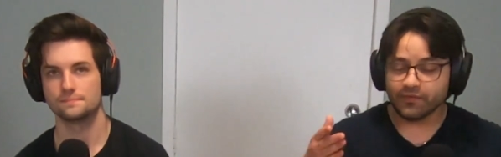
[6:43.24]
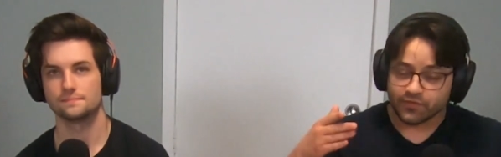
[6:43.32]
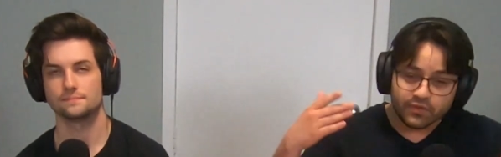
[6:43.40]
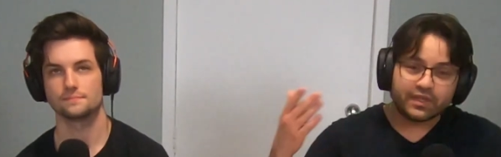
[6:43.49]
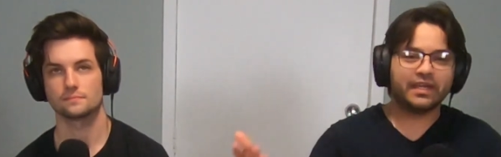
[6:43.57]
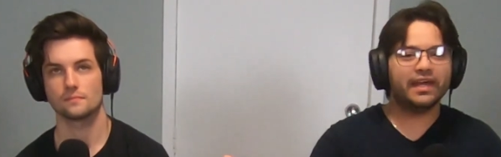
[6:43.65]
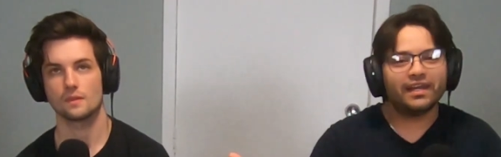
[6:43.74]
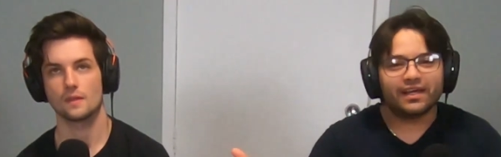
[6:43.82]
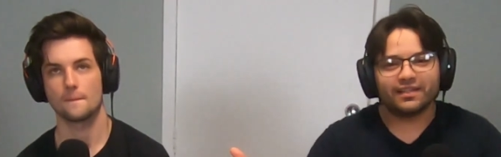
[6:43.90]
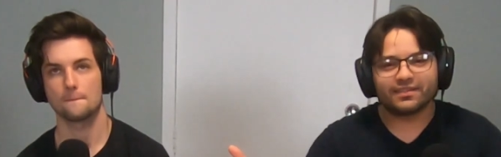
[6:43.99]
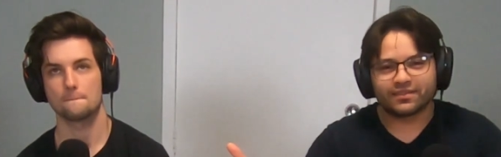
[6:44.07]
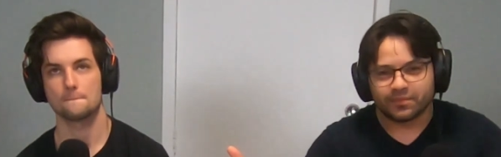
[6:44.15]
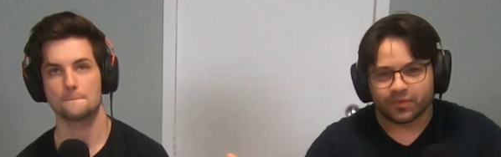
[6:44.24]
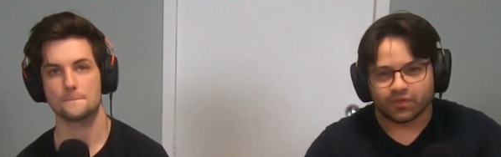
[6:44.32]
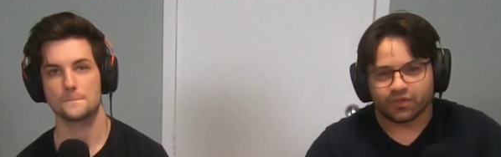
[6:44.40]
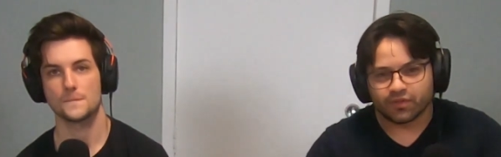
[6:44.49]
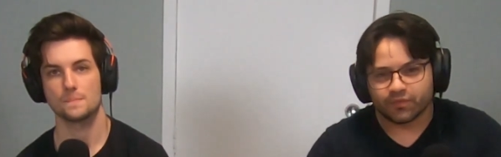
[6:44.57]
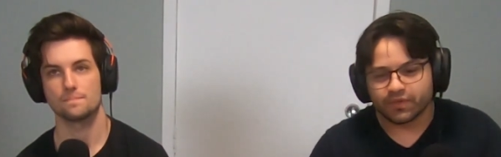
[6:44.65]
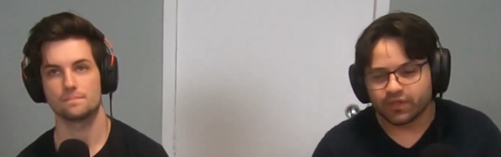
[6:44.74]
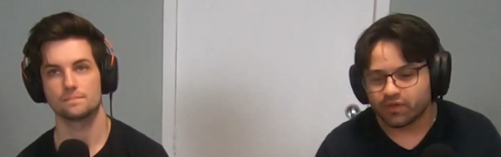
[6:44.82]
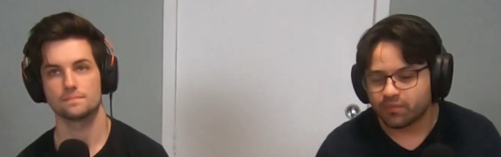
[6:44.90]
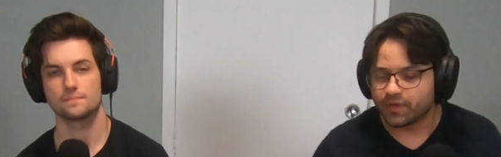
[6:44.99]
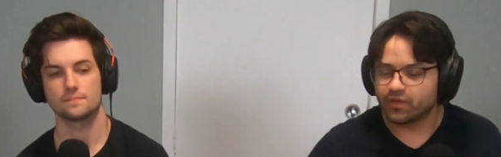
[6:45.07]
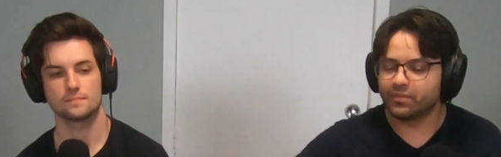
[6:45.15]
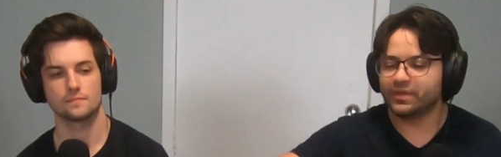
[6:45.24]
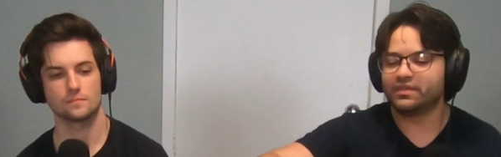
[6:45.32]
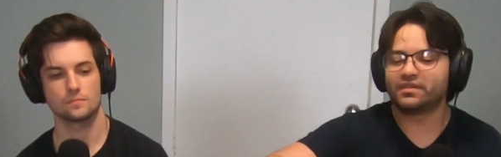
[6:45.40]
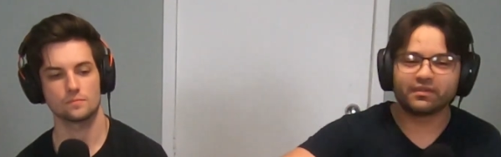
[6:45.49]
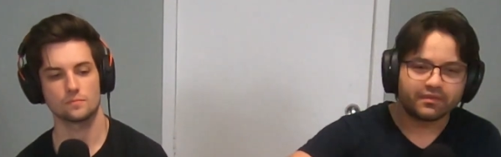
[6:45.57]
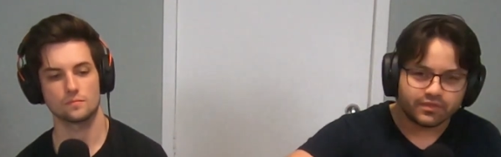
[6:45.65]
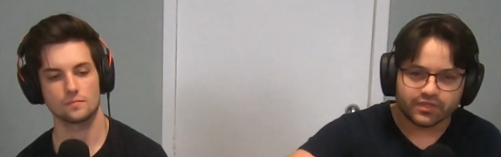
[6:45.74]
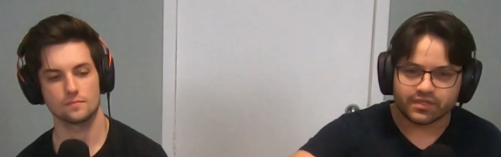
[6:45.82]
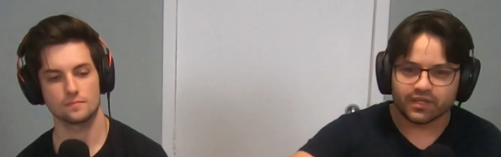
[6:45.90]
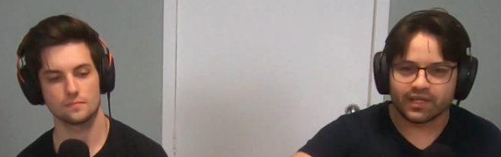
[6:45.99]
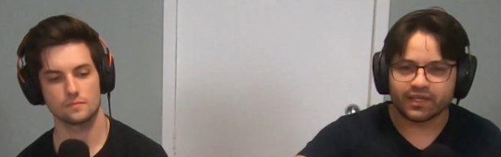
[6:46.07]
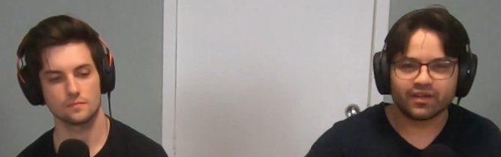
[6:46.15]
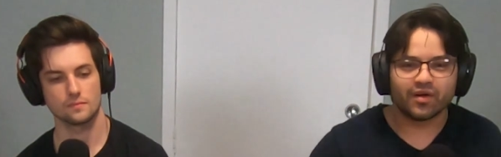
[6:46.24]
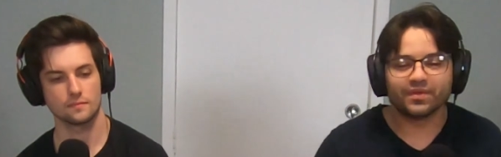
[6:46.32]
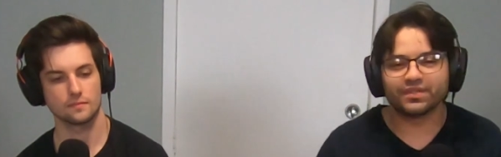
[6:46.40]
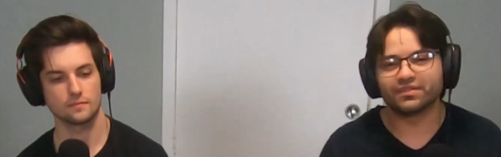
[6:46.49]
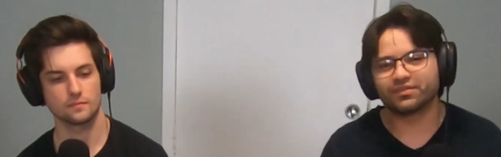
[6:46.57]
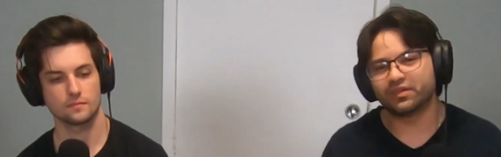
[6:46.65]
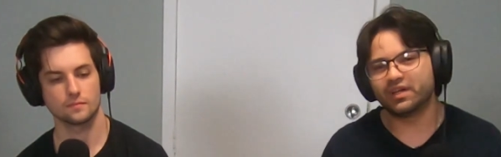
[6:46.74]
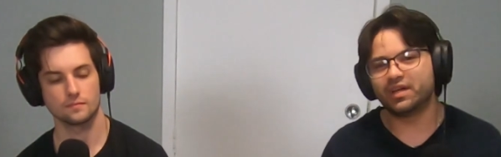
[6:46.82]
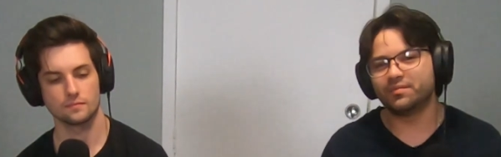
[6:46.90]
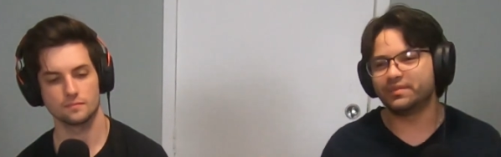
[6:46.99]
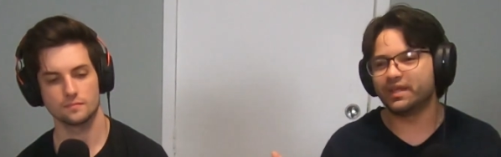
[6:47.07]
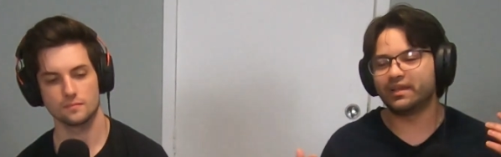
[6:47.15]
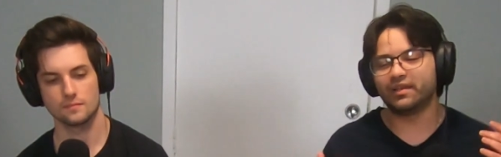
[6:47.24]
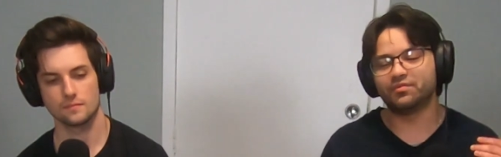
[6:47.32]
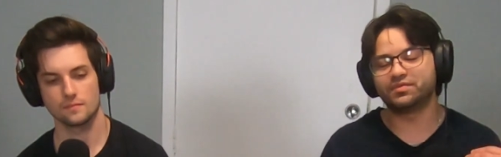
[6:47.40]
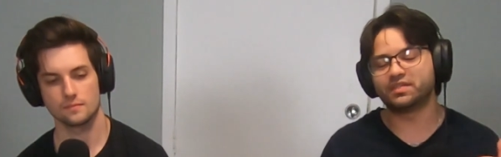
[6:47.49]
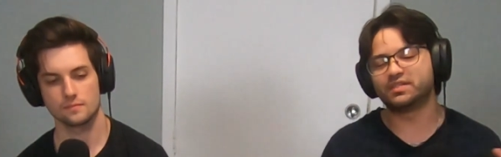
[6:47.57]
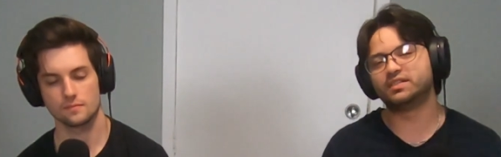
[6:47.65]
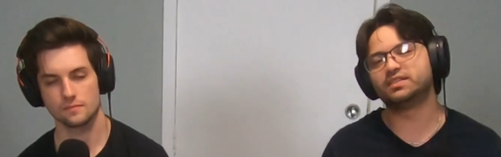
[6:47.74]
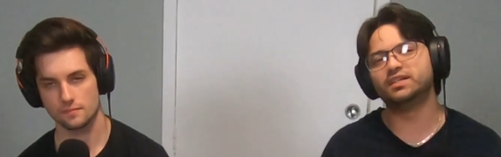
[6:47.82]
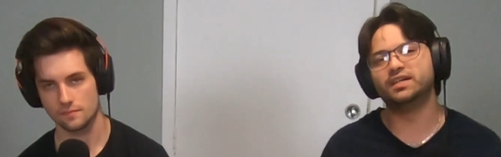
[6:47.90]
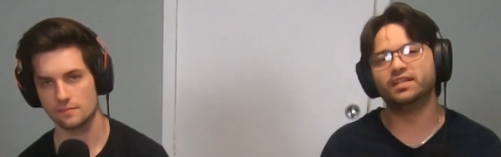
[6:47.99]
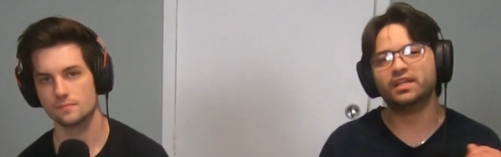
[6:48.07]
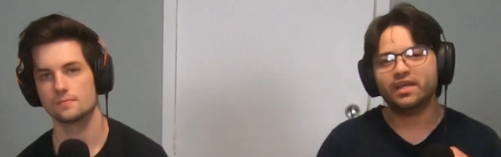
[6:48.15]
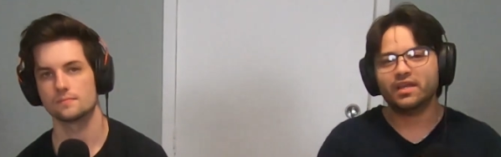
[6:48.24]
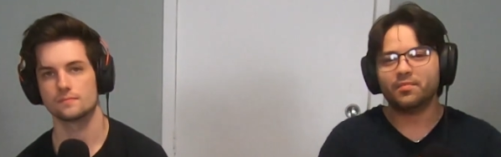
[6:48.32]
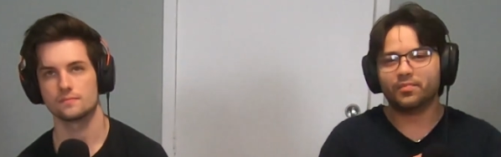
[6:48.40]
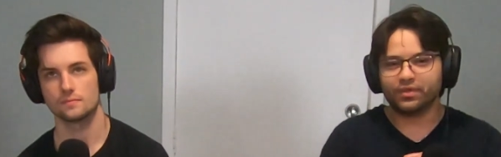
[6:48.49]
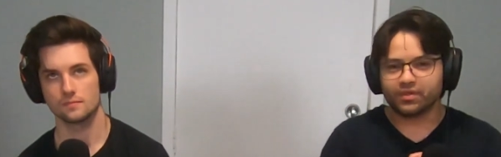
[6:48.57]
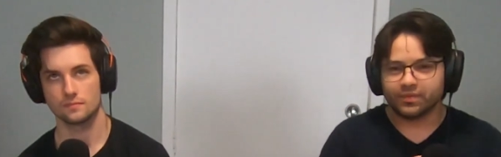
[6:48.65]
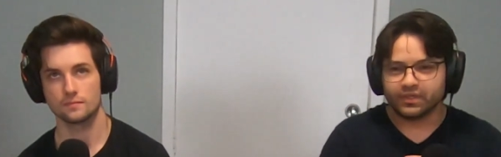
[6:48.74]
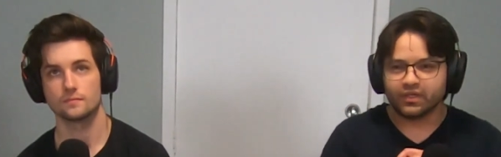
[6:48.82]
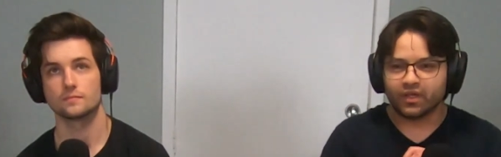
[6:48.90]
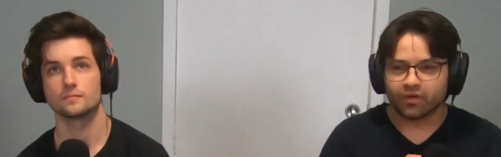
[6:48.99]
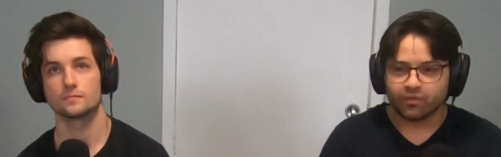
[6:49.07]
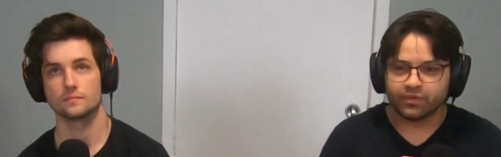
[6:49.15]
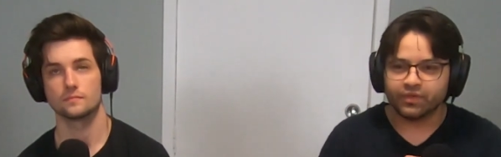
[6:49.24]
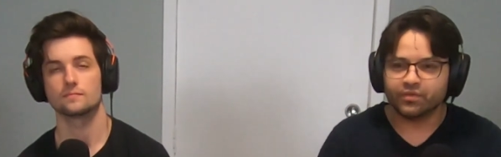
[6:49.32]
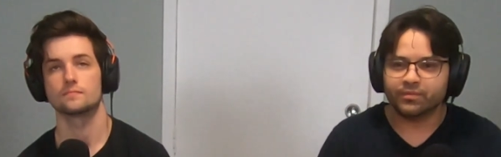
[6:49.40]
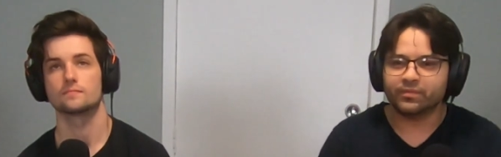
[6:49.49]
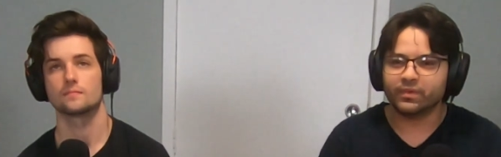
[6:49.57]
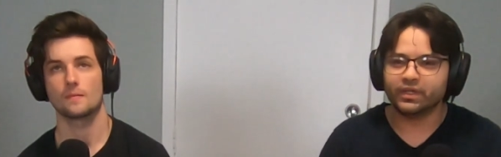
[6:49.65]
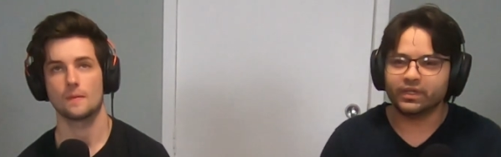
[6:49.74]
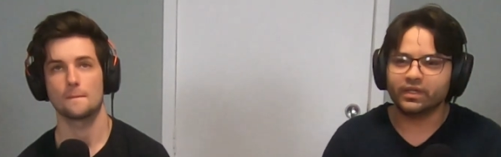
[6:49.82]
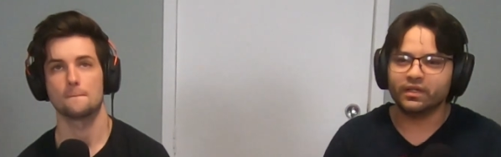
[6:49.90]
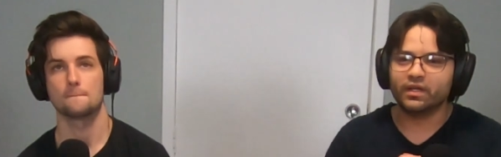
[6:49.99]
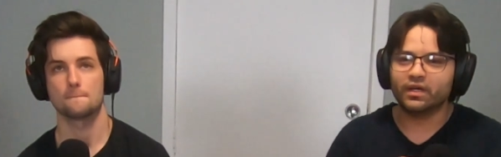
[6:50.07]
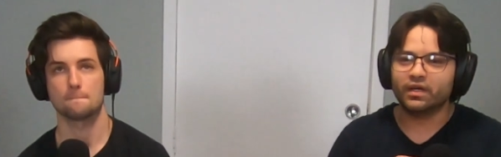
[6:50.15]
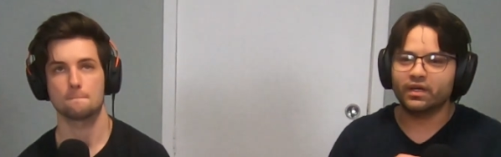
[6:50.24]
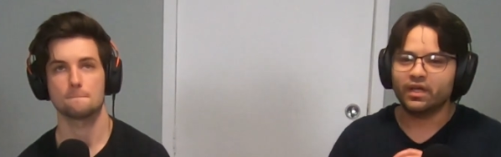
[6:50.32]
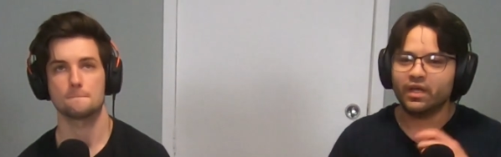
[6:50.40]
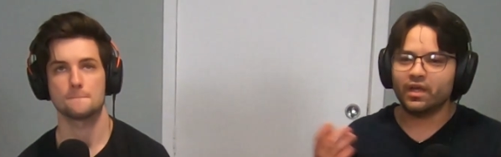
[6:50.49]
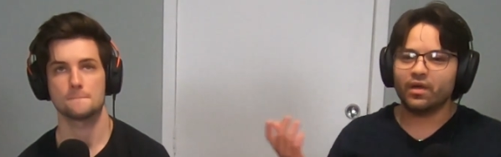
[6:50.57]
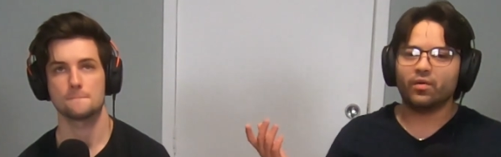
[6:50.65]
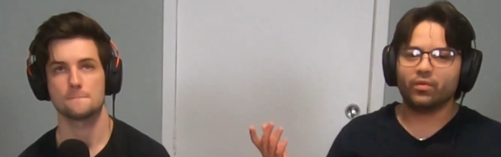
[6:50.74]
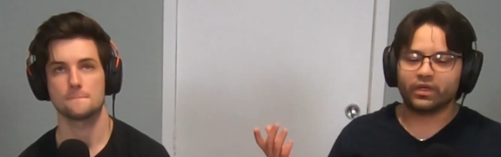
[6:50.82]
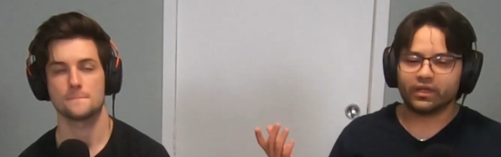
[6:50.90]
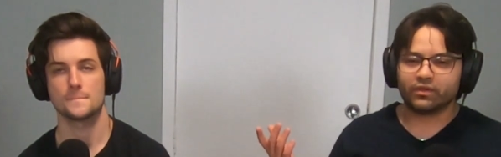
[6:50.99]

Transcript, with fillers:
Speaker 1: if you cannot support us over there, by all means, just like, comment, subscribe. That helps us a ton, puts them in the algorithm, and uh, we